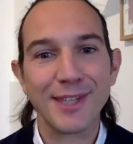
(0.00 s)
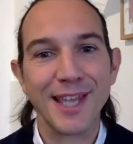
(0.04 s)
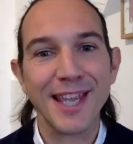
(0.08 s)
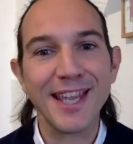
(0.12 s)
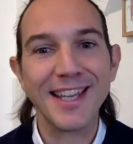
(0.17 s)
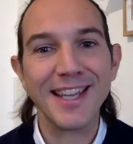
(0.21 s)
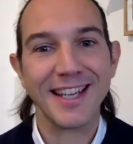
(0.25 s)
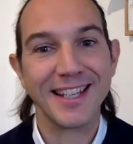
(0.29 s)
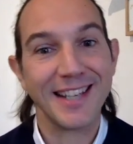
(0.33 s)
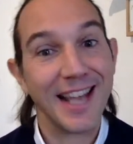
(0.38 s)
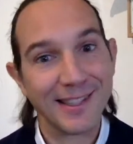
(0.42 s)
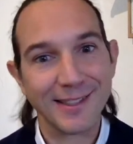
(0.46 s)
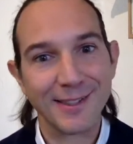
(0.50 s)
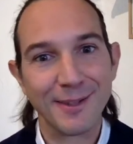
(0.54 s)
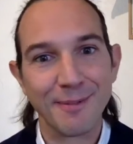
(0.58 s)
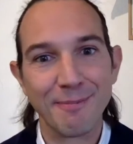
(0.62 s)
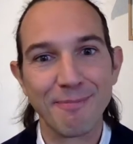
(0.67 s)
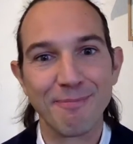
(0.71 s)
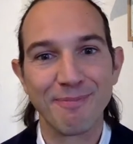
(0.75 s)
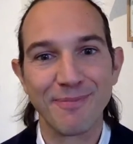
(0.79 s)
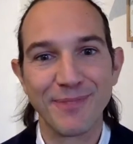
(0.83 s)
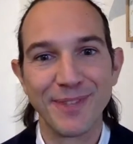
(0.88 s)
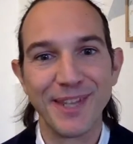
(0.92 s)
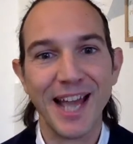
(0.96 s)
thinking
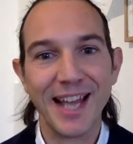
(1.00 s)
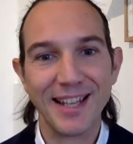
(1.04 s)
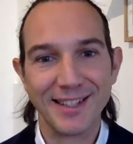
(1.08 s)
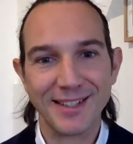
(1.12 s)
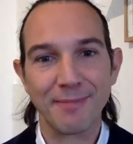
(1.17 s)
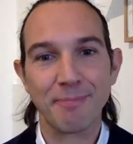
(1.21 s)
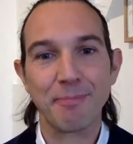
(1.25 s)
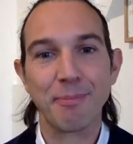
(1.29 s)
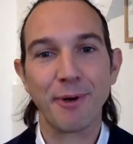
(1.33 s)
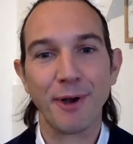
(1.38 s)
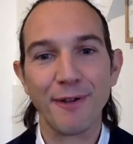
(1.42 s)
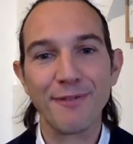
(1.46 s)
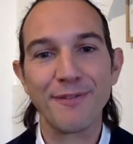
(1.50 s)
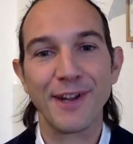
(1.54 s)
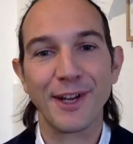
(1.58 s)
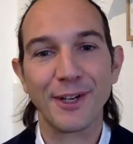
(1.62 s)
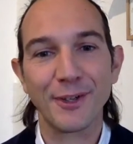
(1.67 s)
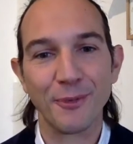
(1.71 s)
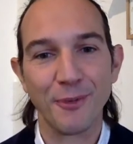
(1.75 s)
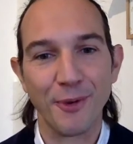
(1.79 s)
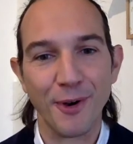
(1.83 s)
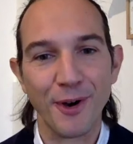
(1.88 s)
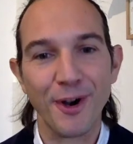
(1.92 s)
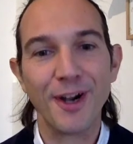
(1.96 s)
that's a
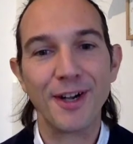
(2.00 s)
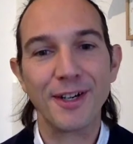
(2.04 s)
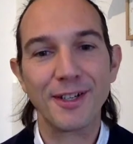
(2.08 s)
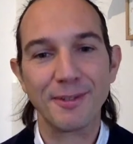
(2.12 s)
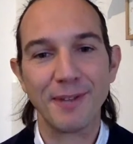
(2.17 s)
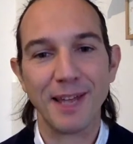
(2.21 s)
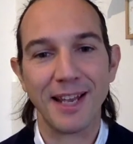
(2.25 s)
perfect word,